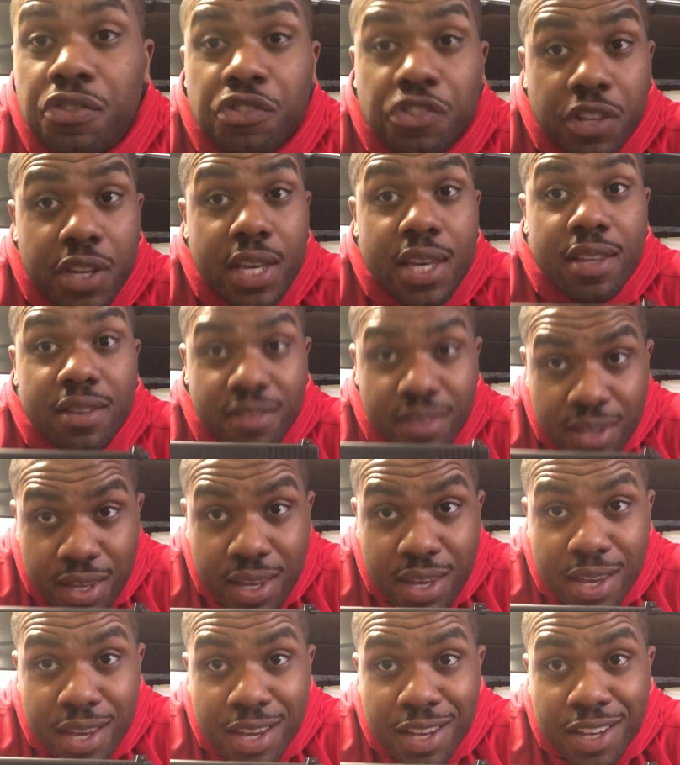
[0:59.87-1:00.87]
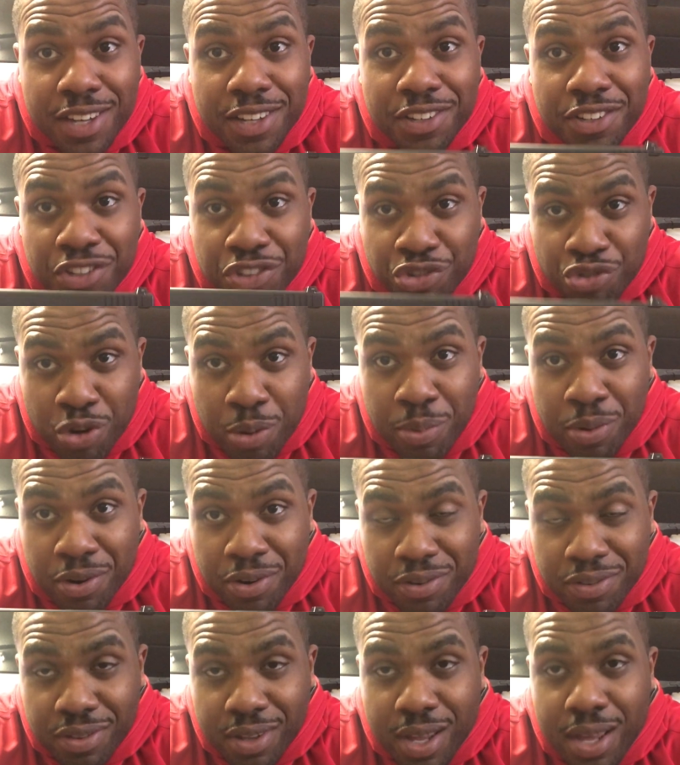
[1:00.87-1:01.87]
GT
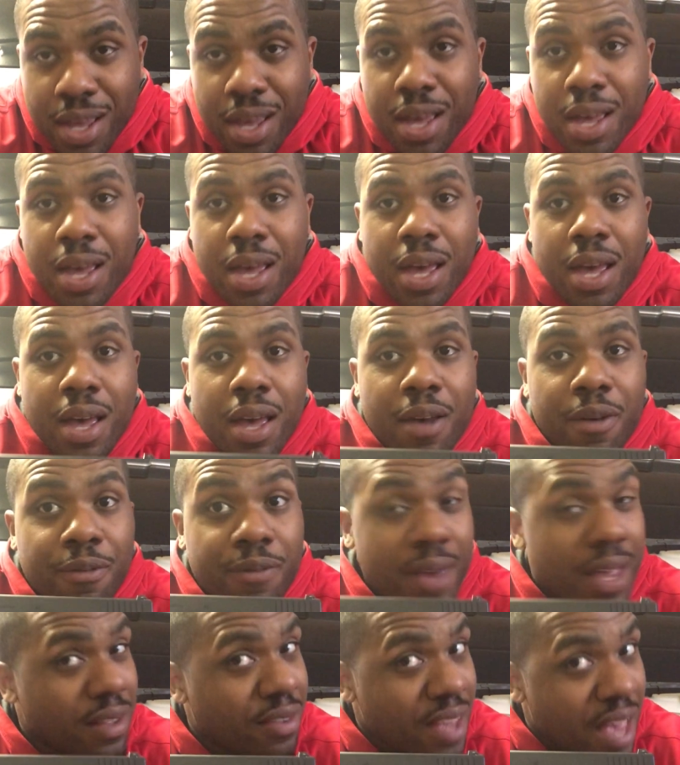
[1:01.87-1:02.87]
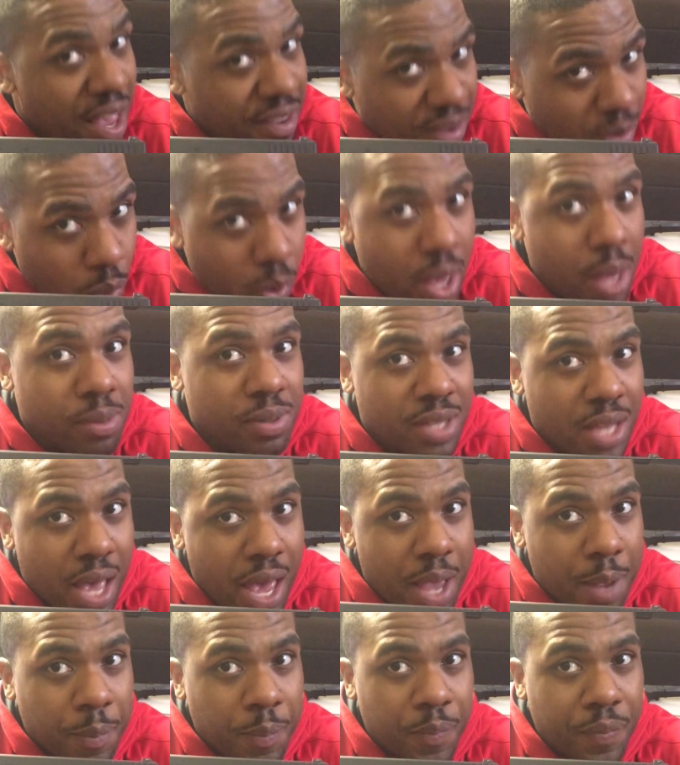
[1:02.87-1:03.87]
Distributors. Fantastic website,